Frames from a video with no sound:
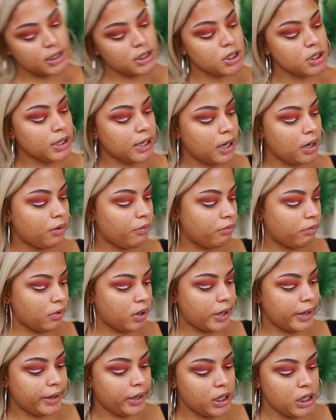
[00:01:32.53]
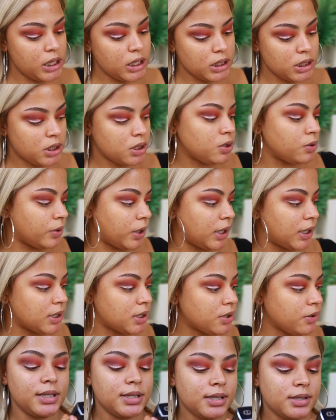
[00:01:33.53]
let's get right into
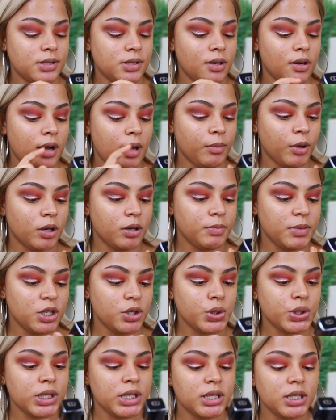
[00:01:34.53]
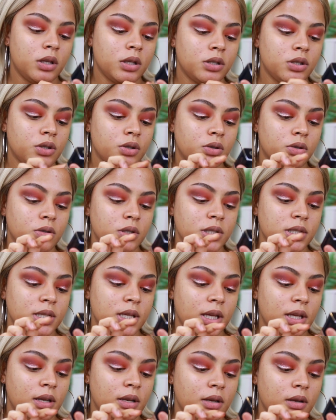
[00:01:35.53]
it. So I'm gonna be using the Duo
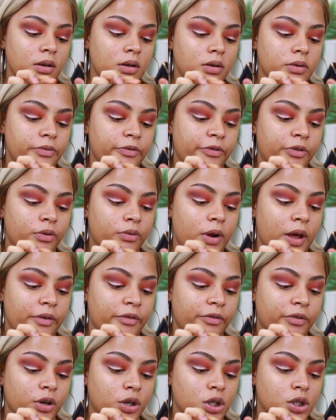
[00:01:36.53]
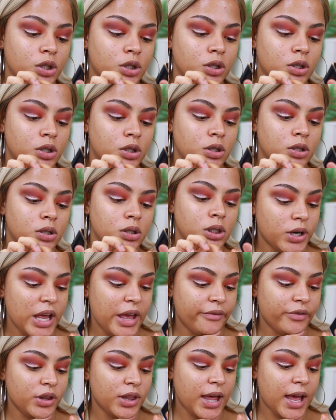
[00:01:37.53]
Skin Forever
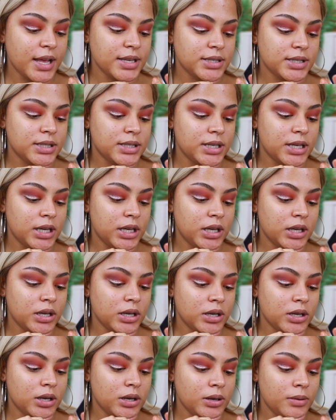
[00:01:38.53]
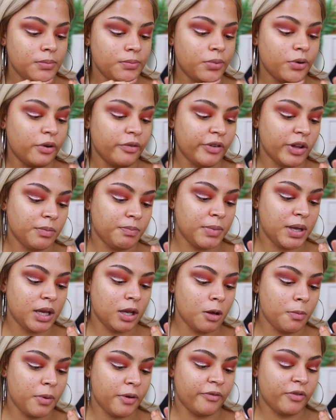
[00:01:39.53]
Everlasting Perfect
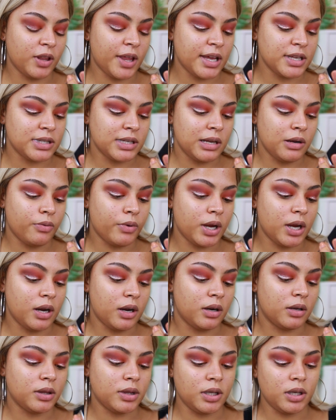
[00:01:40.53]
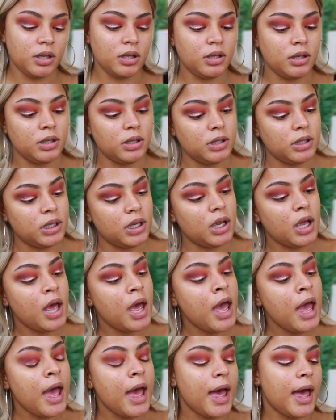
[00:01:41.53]
Makeup Everlasting Wear,
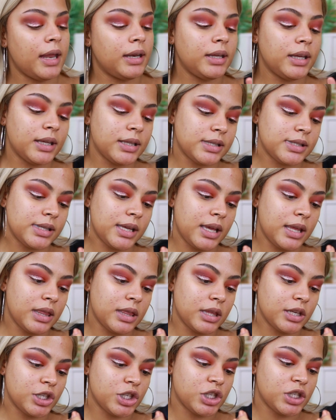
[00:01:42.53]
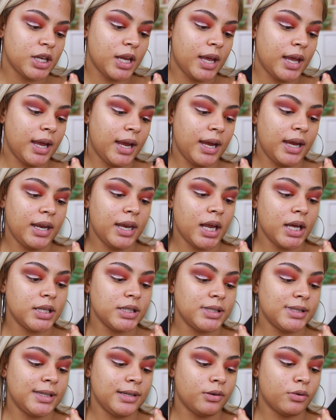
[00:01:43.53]
and it's in the shade
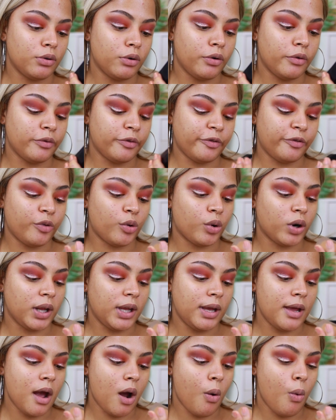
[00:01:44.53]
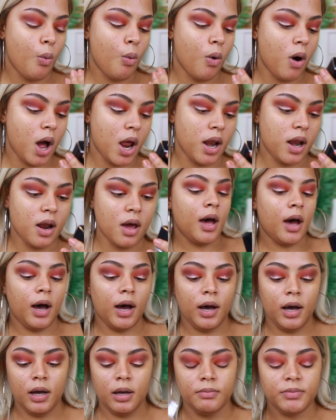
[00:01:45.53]
041.
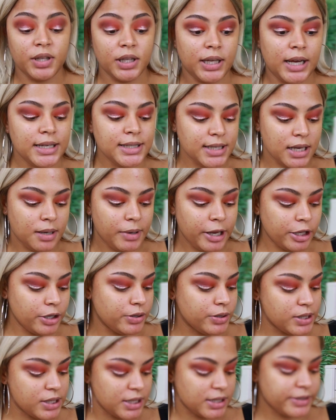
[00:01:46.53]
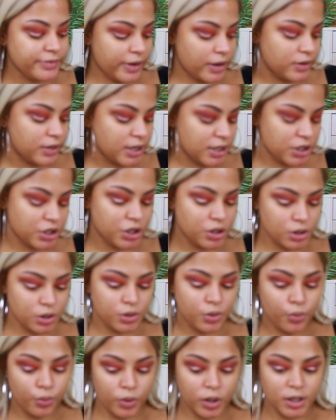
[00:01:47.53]
The last time I used this
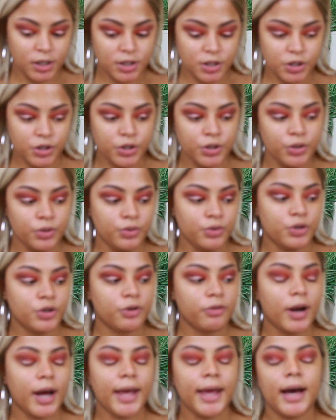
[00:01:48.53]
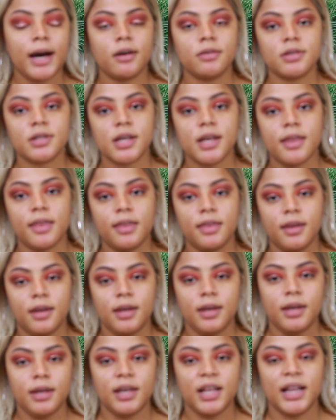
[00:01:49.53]
foundation was to try out
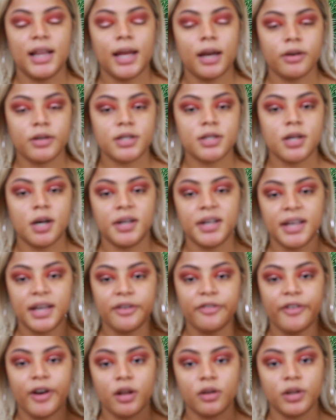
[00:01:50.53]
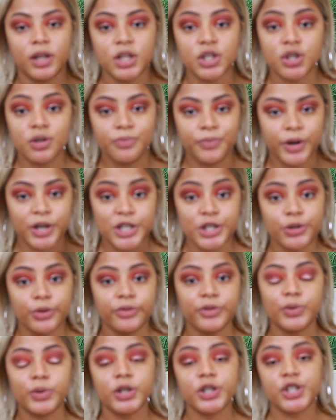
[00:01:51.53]
the Clarisonic foundation brush. So
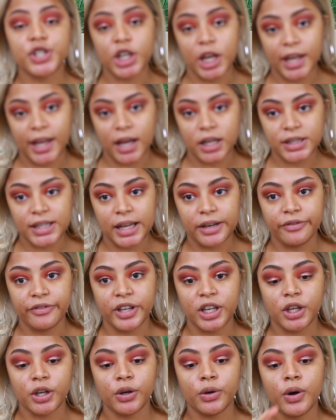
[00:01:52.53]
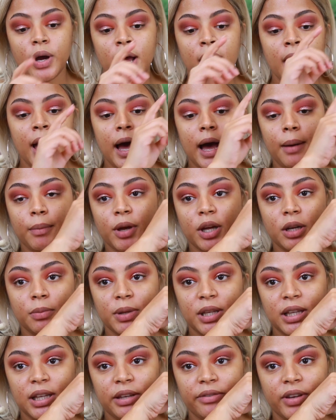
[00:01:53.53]
if you want to check out that video, I'm gonna
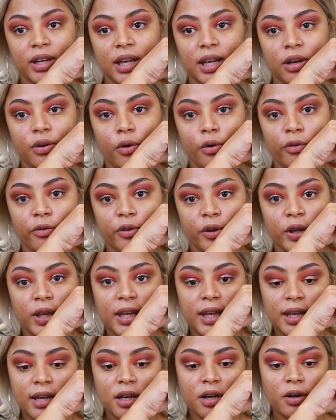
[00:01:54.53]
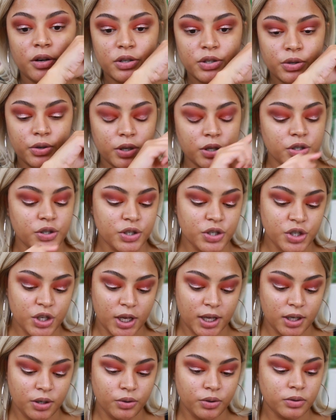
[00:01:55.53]
be leaving it over here so you can just
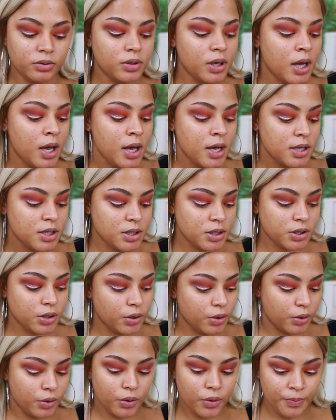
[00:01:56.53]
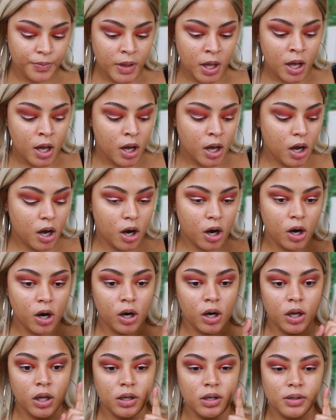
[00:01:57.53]
check it out. So
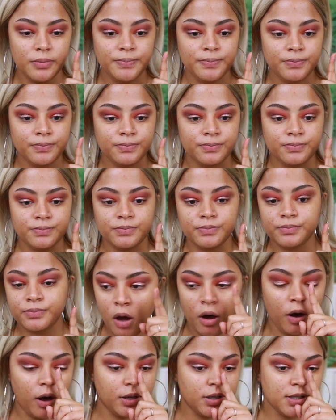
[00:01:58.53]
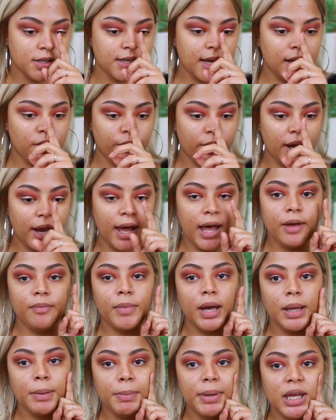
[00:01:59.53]
on the side where I had
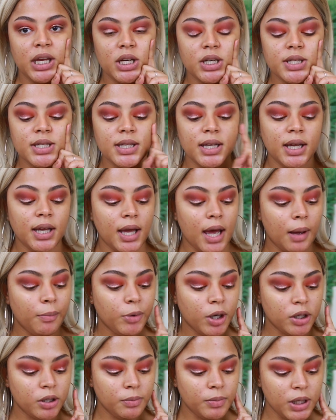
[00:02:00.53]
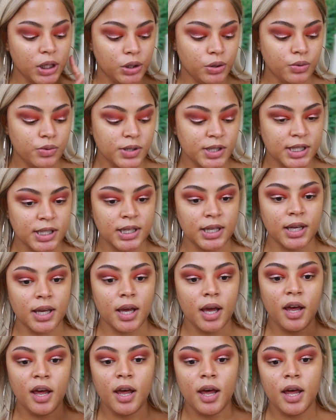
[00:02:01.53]
my piercing, I'm gonna be
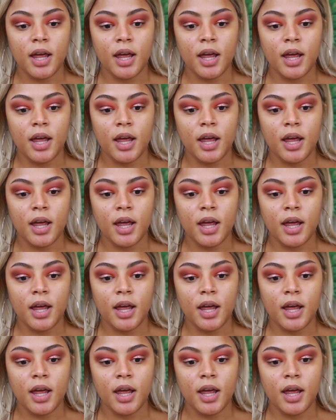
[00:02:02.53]
using